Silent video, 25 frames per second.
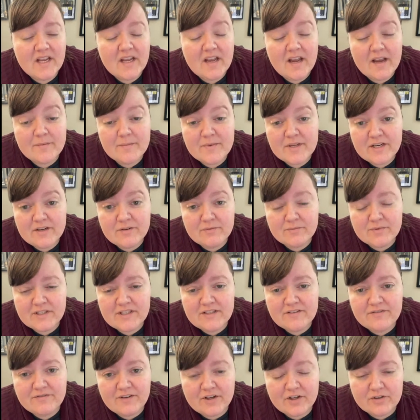I mean, it
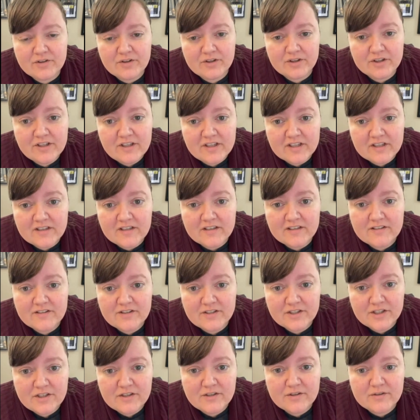really felt good
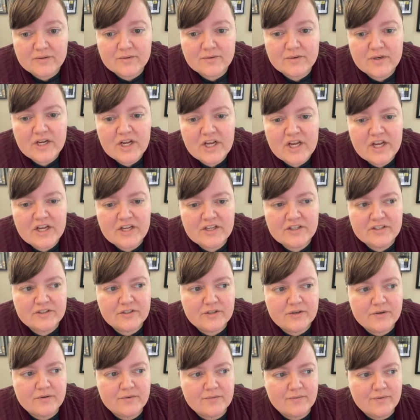too.
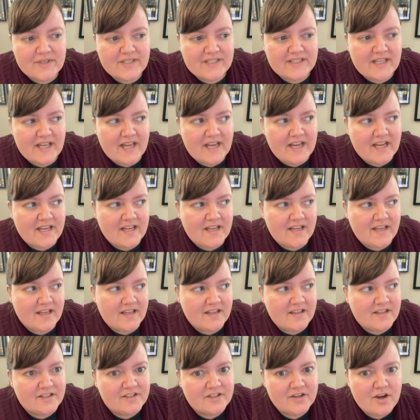So it was like
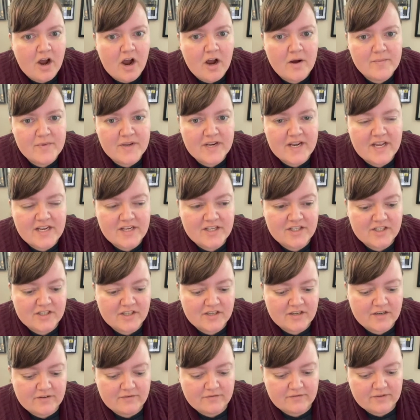this
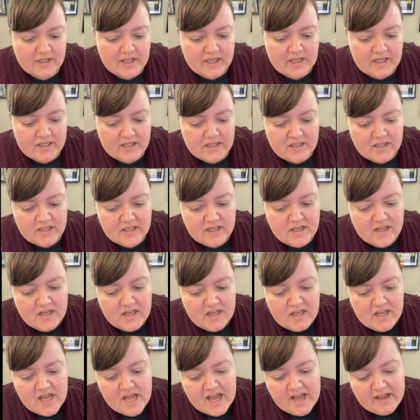combination of like
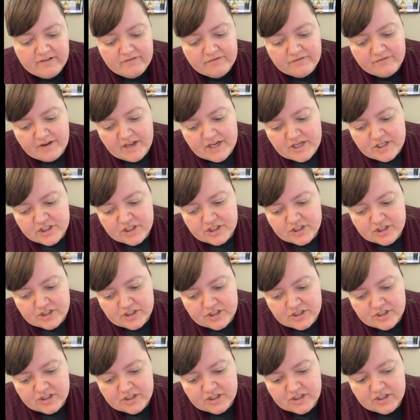
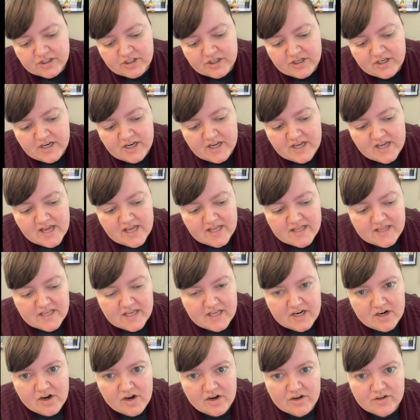adventure and
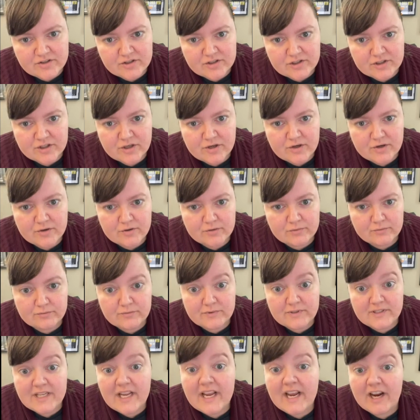then also
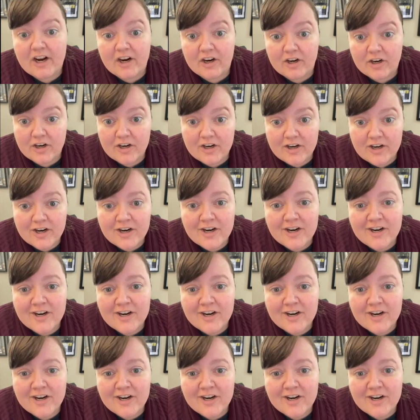terror.